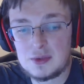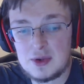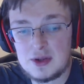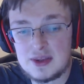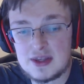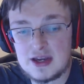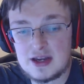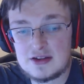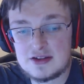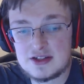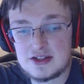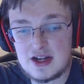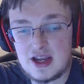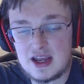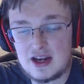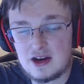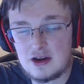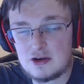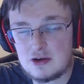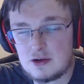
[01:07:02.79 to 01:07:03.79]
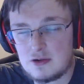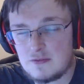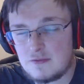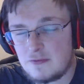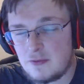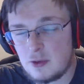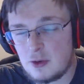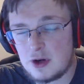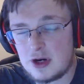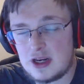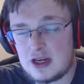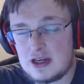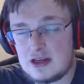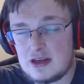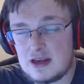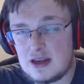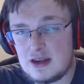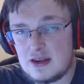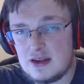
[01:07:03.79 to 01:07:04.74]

three thousand eight hundred forty...